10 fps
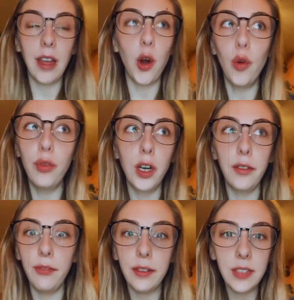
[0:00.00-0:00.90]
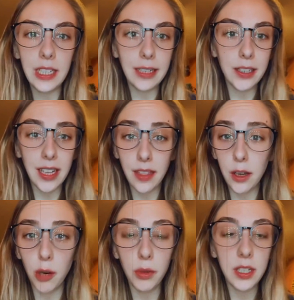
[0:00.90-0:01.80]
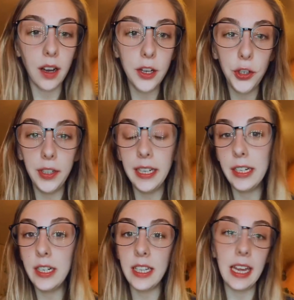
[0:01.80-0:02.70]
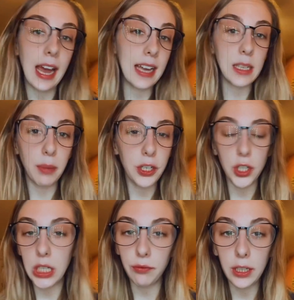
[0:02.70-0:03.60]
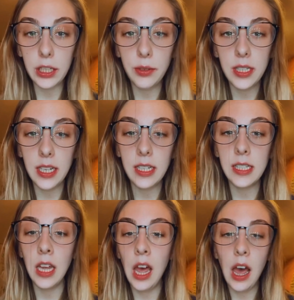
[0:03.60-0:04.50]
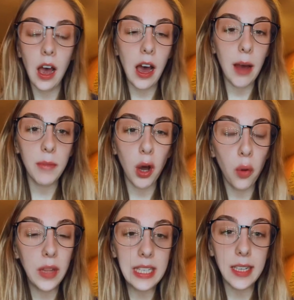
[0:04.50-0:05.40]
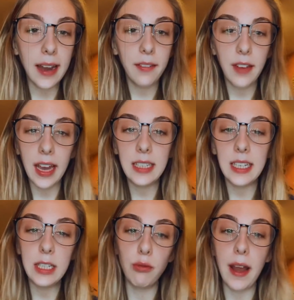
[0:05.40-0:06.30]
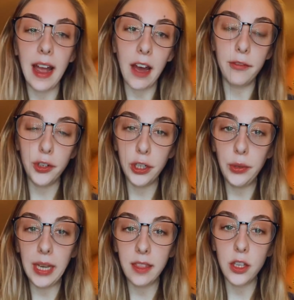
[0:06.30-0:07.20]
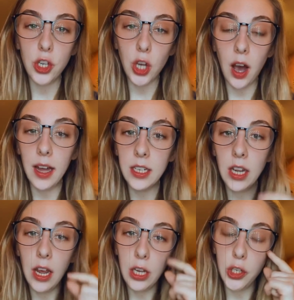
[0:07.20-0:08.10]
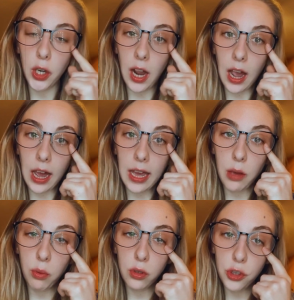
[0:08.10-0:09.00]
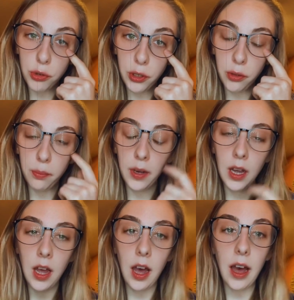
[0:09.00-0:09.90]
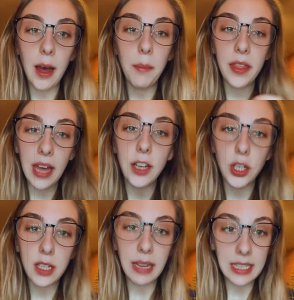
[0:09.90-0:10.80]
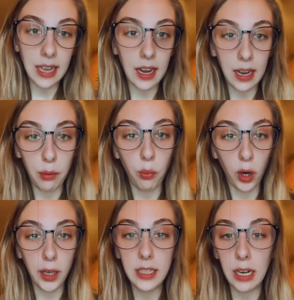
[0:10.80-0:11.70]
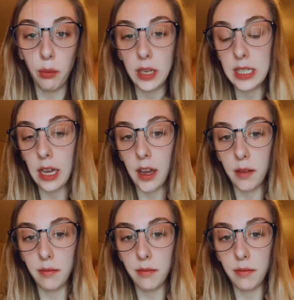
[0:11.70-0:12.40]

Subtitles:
over 50 years, I think almost 100 years. It has a bunch of different uses. The only side effects is right after you get the shot, your eye will droop, but that just means that it worked and it was